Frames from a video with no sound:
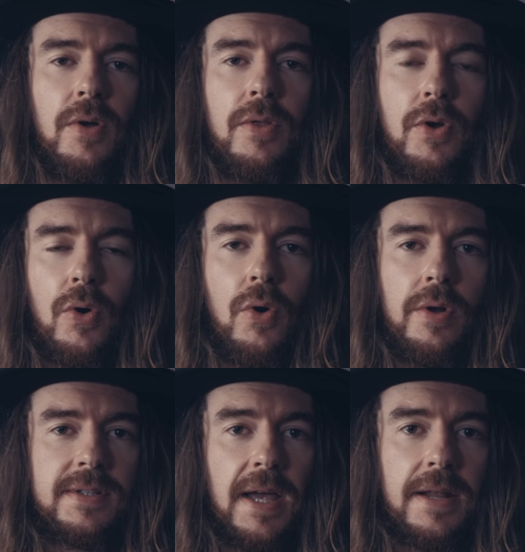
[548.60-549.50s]
other
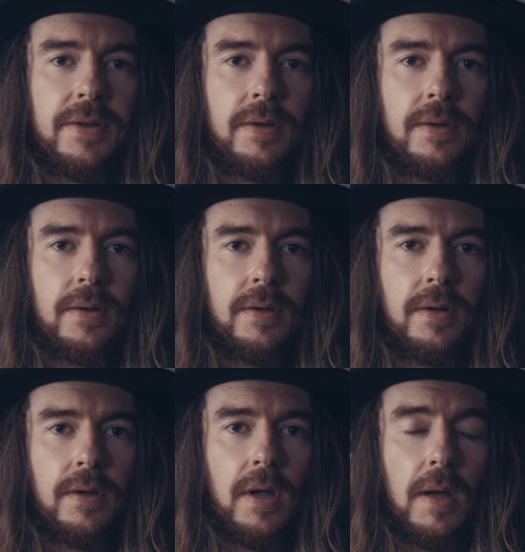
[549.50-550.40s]
chord has had
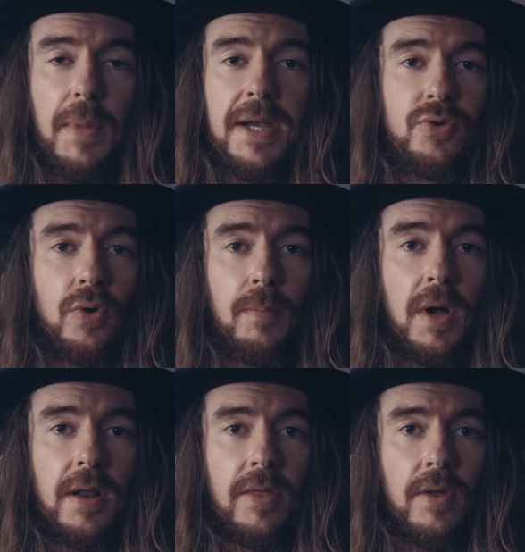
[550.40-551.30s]
a major or
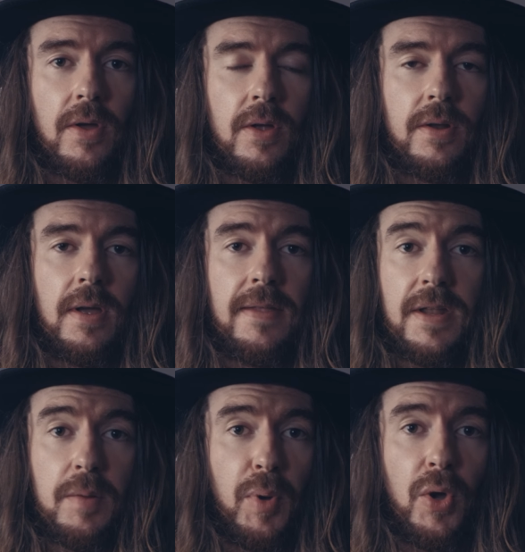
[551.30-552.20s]
minor third and
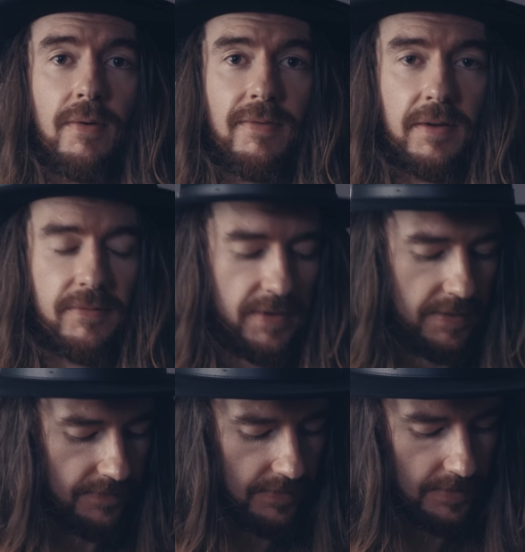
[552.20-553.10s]
then a perfect
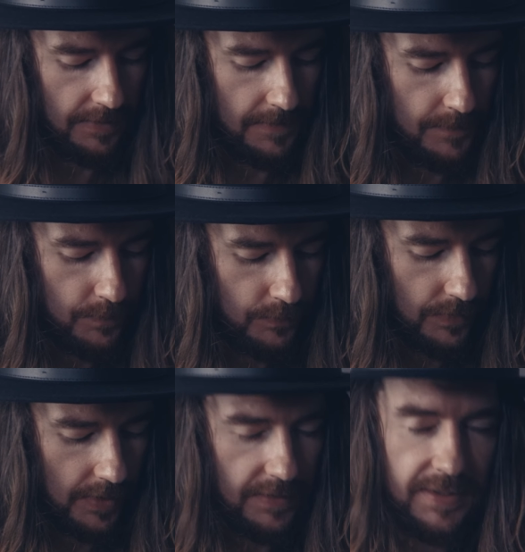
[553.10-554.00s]
fifth.
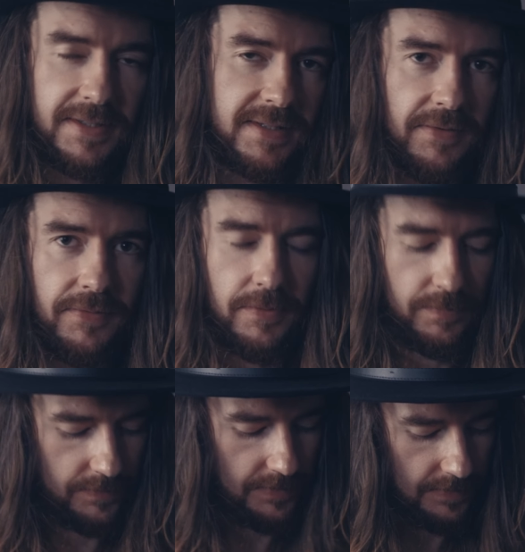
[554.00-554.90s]
This is
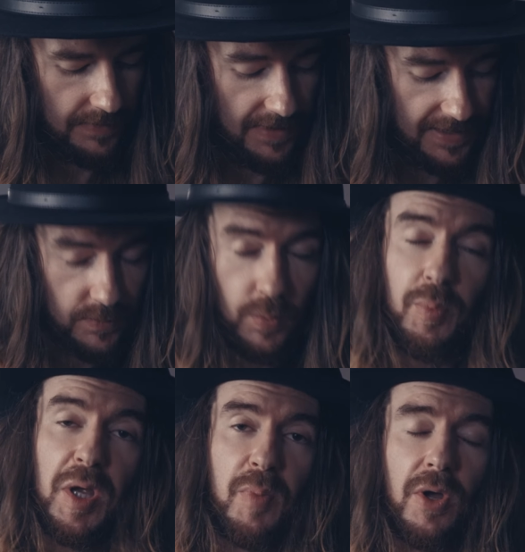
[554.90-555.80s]
different. This would
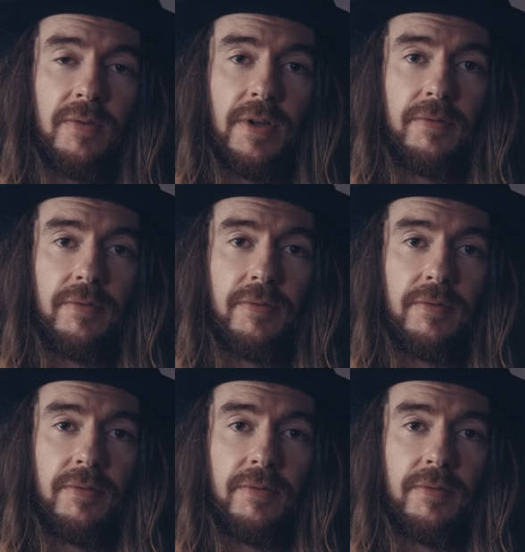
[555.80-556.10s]
be a perfect